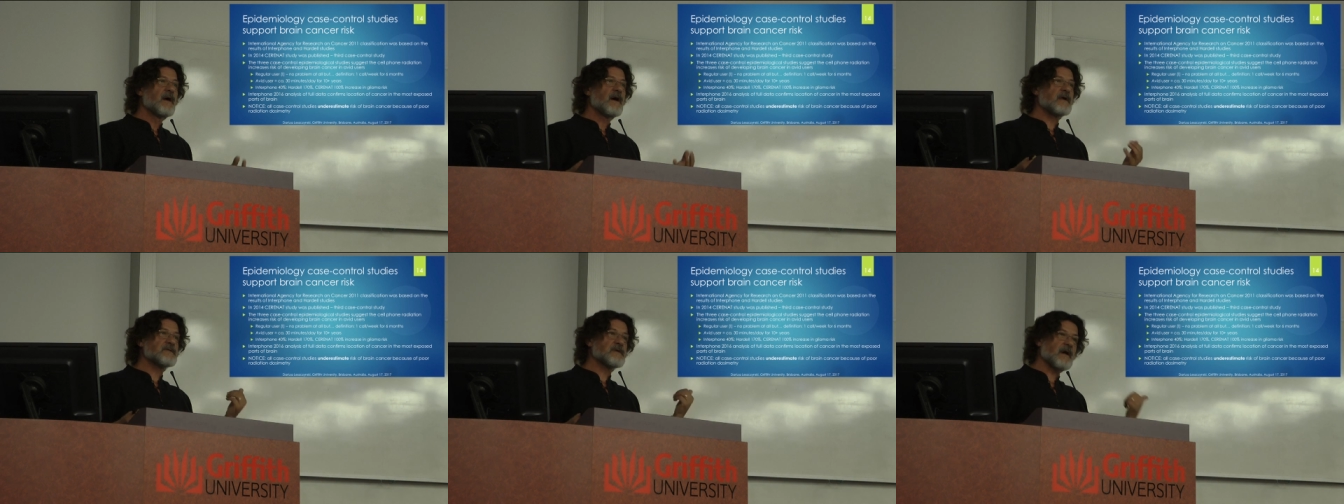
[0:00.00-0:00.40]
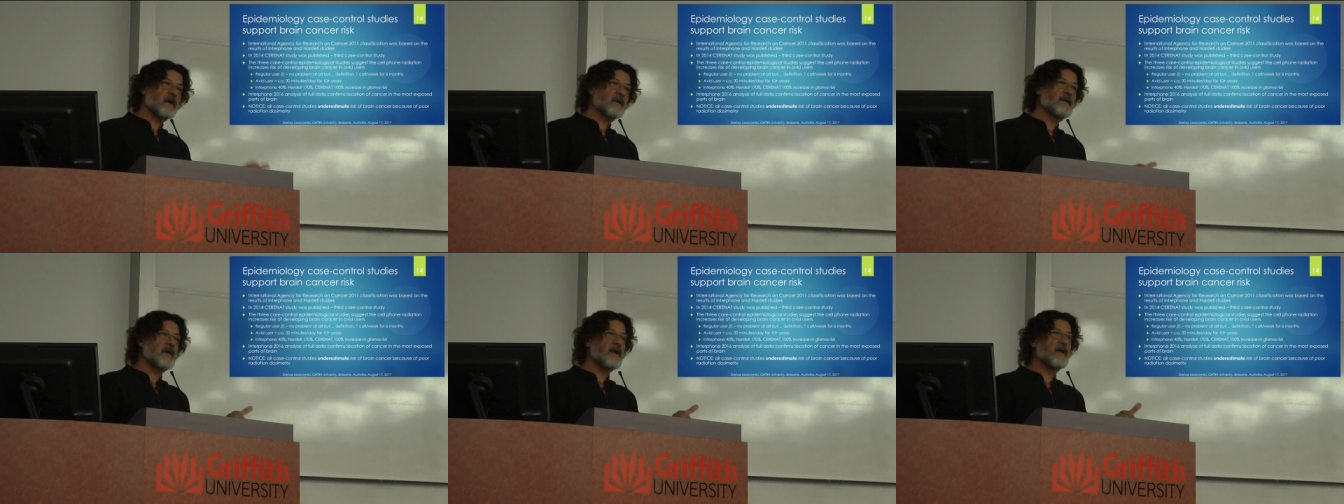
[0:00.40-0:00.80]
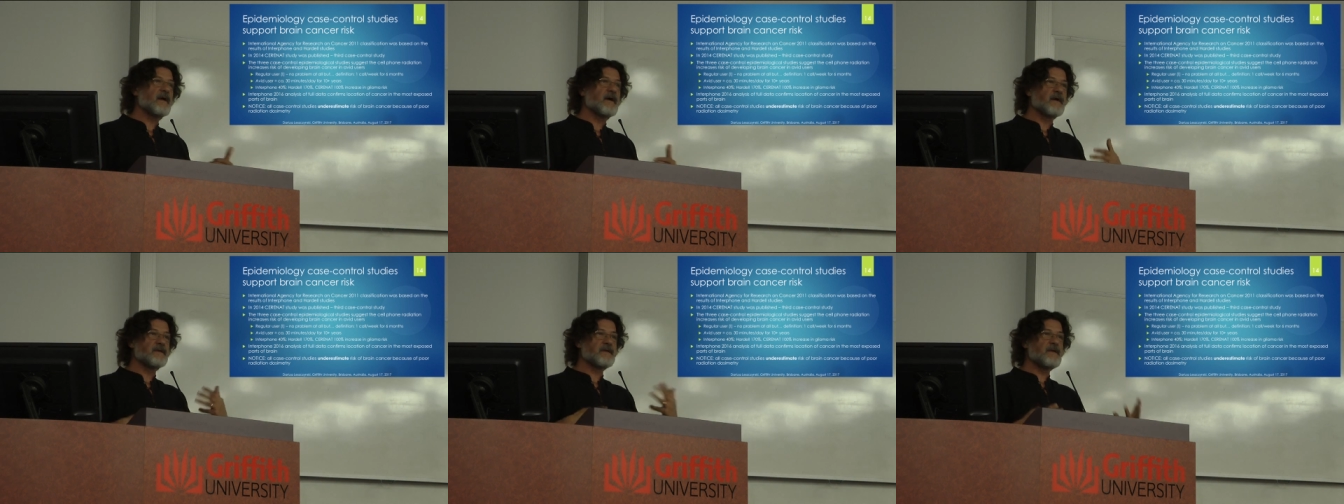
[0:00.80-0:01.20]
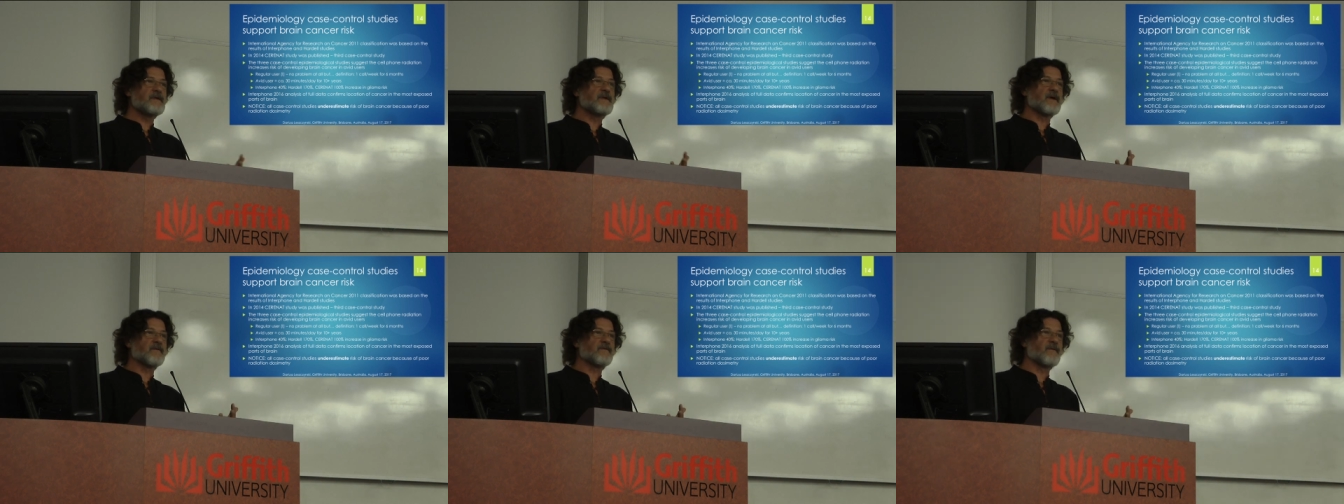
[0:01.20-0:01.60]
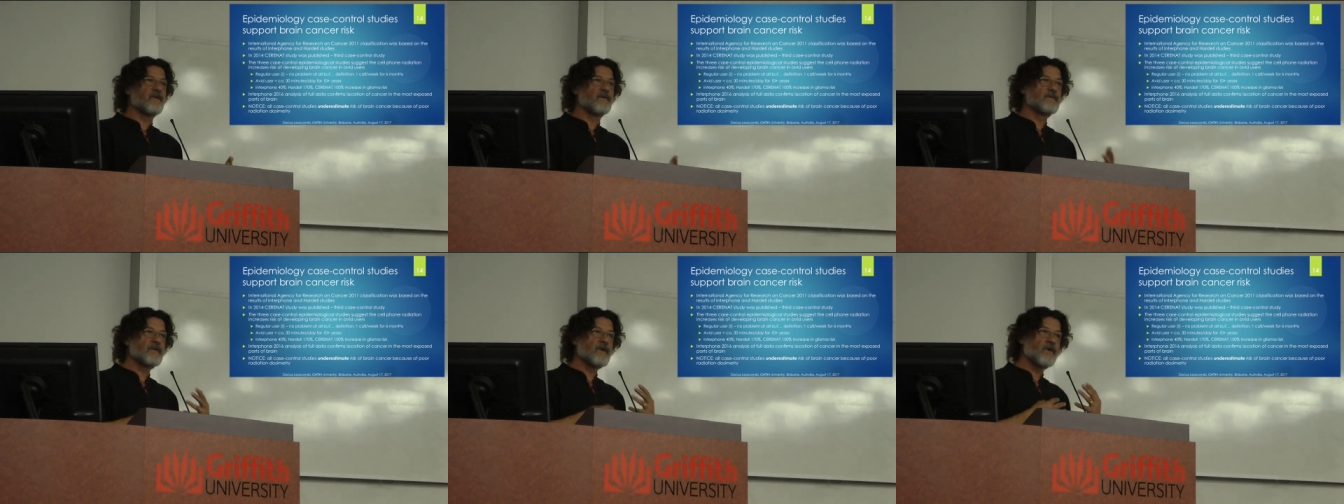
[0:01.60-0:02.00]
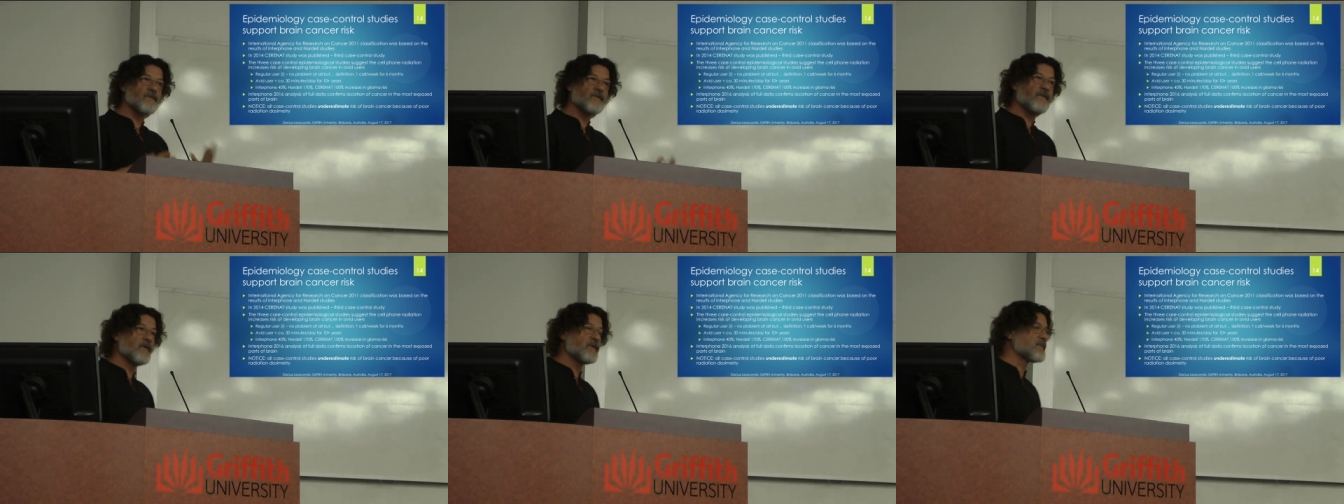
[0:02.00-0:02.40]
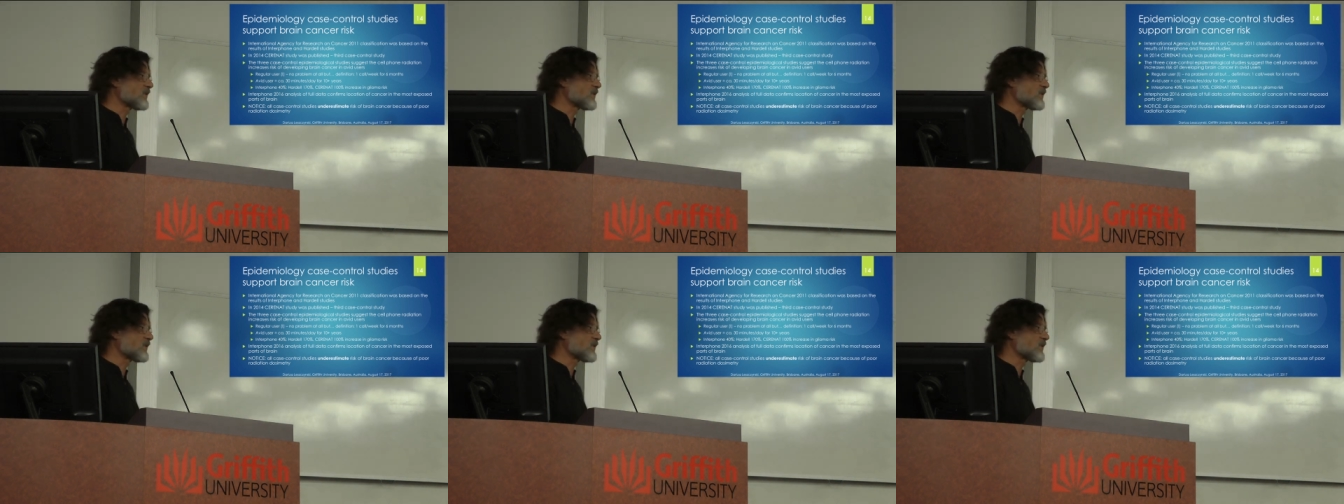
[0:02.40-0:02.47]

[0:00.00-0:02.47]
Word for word: as Hardell and Interphone, confirmed